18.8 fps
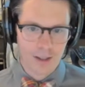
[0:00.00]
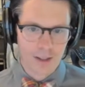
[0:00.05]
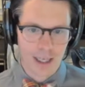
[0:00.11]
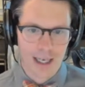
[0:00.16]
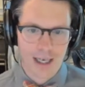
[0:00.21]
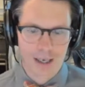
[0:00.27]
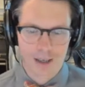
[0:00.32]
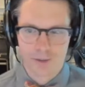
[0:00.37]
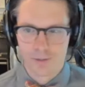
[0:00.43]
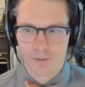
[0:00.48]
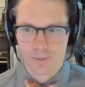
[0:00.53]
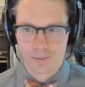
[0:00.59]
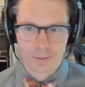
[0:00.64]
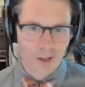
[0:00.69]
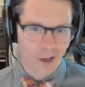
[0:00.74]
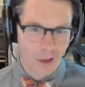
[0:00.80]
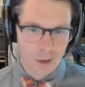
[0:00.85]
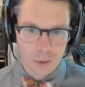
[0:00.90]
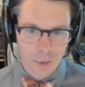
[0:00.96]
a lot of
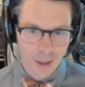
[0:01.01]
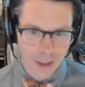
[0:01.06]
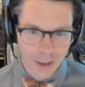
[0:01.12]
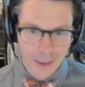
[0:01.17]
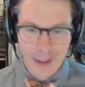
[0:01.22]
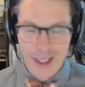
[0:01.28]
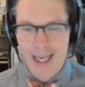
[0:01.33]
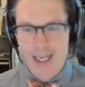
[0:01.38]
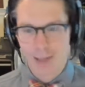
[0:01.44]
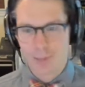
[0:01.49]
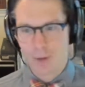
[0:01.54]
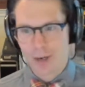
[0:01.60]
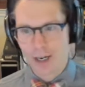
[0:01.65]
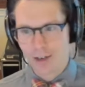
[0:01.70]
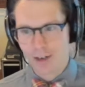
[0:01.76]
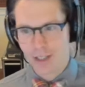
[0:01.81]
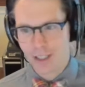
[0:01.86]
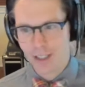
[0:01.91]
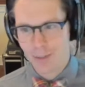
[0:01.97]
Arduino
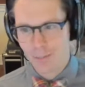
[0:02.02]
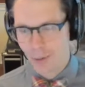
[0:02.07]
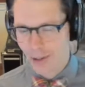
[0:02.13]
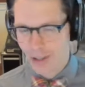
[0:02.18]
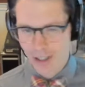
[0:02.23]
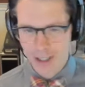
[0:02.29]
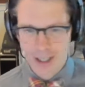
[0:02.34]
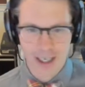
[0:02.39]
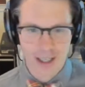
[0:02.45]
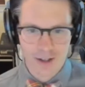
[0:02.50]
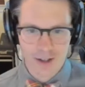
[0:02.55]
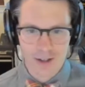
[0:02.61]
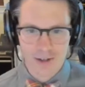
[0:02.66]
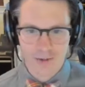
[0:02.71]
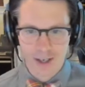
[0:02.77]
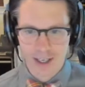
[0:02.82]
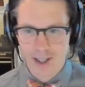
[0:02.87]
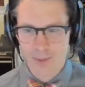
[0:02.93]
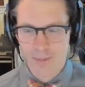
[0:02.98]
libraries, putting together
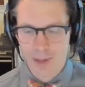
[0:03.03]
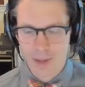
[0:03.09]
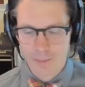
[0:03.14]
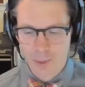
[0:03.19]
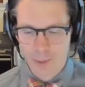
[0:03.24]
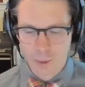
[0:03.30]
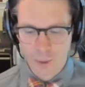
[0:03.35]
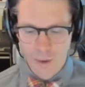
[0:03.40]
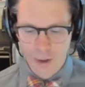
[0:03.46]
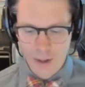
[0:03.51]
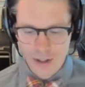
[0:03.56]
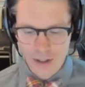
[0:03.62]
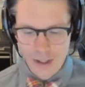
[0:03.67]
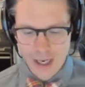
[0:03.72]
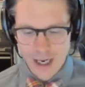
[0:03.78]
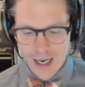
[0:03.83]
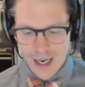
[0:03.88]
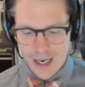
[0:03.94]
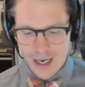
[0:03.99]
development boards.
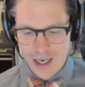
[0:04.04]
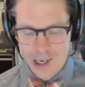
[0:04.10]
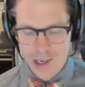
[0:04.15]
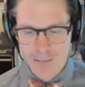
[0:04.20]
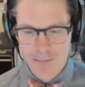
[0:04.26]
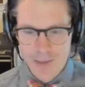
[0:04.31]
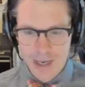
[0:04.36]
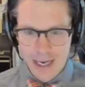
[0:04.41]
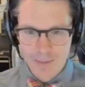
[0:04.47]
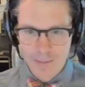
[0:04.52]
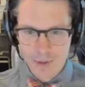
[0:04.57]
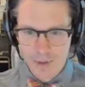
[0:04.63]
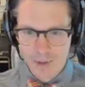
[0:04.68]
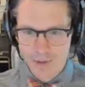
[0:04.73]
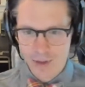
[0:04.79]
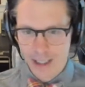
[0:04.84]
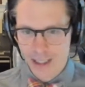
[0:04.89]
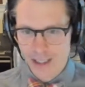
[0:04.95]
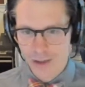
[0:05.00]
Um, I
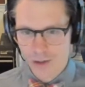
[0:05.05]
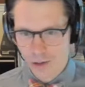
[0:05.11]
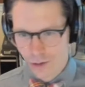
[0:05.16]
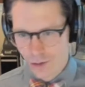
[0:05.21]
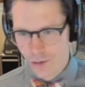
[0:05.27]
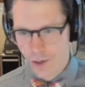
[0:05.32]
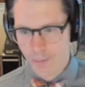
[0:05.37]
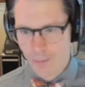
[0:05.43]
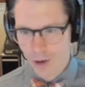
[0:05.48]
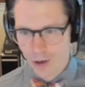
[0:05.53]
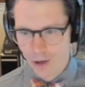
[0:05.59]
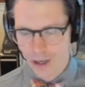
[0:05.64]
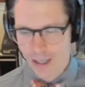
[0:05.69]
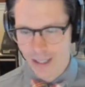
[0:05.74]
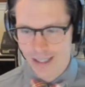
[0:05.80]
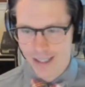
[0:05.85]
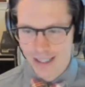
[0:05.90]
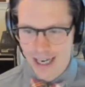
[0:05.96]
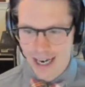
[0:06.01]
moved into the
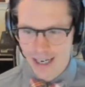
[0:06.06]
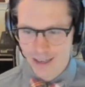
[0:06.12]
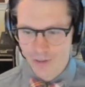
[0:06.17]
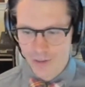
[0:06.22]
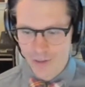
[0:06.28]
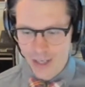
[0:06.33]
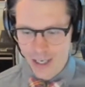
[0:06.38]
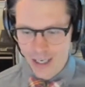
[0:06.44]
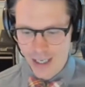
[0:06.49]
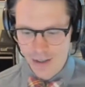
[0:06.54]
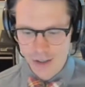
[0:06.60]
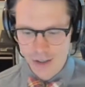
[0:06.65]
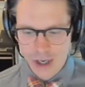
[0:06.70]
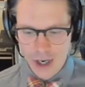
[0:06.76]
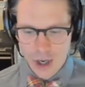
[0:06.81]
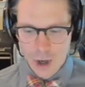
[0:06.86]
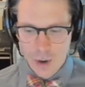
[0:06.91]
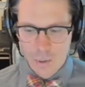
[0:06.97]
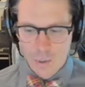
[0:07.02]
marketing side of things
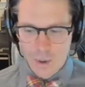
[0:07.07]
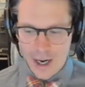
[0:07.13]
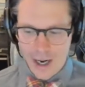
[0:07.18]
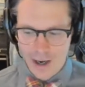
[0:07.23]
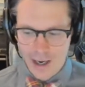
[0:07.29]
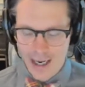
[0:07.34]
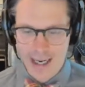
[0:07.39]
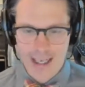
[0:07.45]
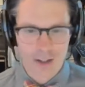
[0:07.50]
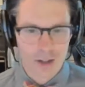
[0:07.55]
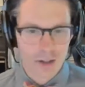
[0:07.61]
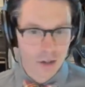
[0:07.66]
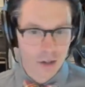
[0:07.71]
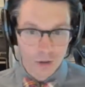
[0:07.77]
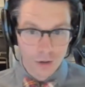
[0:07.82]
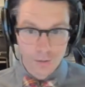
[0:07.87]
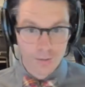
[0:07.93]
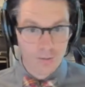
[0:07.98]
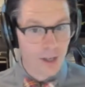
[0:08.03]
where I got to
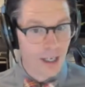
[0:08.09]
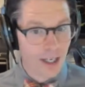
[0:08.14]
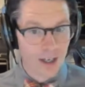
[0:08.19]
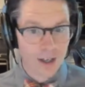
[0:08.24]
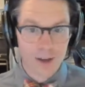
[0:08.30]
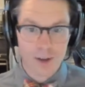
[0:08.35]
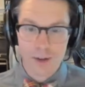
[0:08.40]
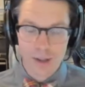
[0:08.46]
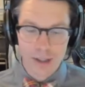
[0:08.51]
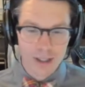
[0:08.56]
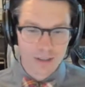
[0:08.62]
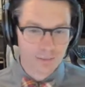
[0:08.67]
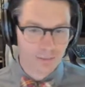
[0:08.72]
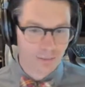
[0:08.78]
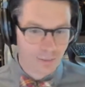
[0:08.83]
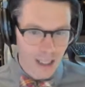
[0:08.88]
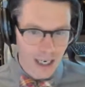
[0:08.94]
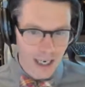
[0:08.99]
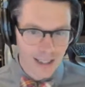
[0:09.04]
do videos
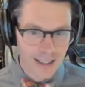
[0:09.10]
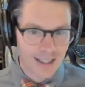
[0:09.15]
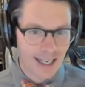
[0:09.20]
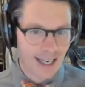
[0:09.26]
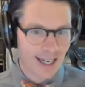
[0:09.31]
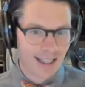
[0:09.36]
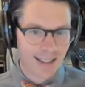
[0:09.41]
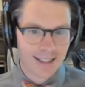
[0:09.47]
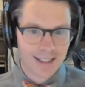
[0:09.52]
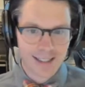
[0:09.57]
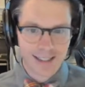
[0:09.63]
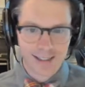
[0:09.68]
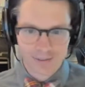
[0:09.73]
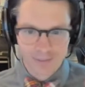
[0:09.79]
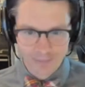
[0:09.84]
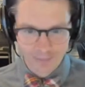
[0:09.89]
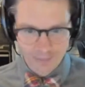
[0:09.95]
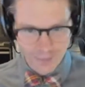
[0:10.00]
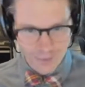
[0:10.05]
and content
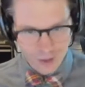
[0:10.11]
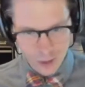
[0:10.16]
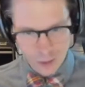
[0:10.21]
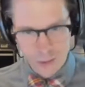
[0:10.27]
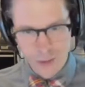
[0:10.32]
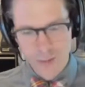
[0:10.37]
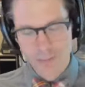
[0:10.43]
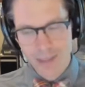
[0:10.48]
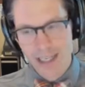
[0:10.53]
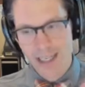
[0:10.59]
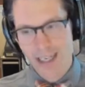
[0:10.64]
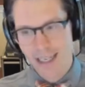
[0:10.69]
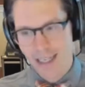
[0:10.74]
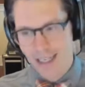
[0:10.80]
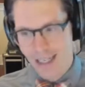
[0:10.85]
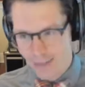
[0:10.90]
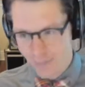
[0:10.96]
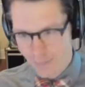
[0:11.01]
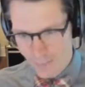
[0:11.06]
and social media
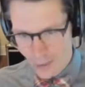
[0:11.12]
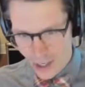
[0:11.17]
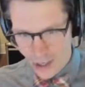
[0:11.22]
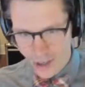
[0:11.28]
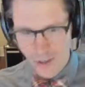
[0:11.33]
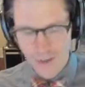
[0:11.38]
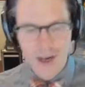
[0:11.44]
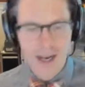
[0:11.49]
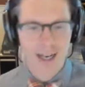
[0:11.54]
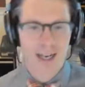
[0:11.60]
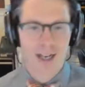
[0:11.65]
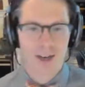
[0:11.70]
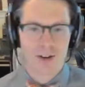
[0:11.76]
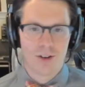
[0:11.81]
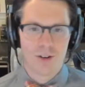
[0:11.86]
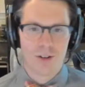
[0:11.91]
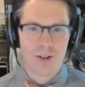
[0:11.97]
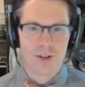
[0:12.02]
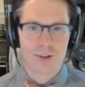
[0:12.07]
and blog writing and
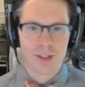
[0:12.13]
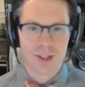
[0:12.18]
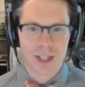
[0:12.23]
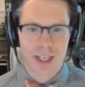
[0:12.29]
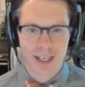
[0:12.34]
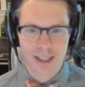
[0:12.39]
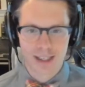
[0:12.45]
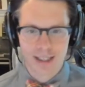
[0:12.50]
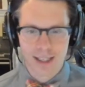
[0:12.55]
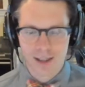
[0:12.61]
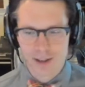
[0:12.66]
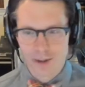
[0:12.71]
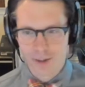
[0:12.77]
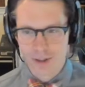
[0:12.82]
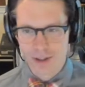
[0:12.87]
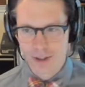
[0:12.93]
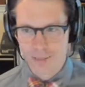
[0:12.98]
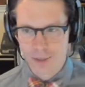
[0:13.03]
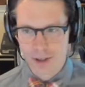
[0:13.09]
all those things that go
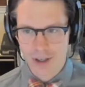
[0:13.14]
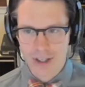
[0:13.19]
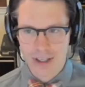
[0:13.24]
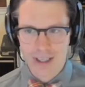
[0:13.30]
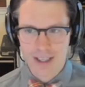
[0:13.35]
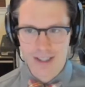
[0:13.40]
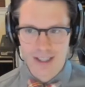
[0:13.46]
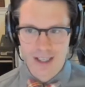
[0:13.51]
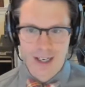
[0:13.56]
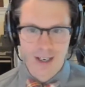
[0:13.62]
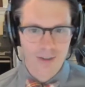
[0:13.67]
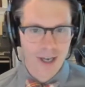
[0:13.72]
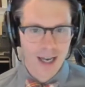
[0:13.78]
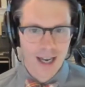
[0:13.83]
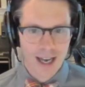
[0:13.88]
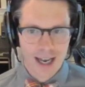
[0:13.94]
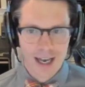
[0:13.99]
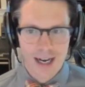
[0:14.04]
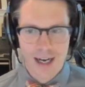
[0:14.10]
into the marketing stuff.
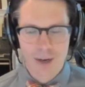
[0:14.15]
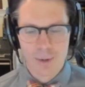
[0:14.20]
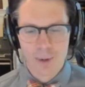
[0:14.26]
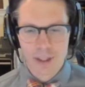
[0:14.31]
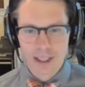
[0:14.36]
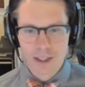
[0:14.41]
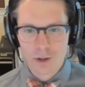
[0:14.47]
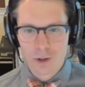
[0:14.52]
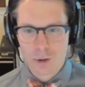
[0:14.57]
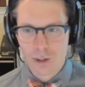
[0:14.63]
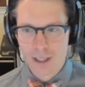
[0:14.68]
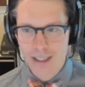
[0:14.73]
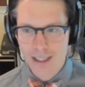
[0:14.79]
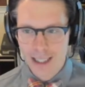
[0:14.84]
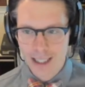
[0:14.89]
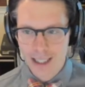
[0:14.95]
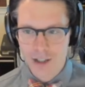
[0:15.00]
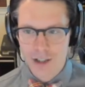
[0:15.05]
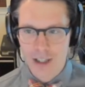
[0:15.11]
And I really enjoy
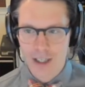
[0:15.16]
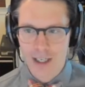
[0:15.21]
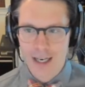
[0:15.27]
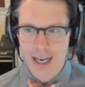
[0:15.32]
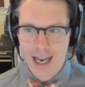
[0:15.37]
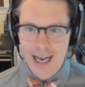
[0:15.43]
teaching.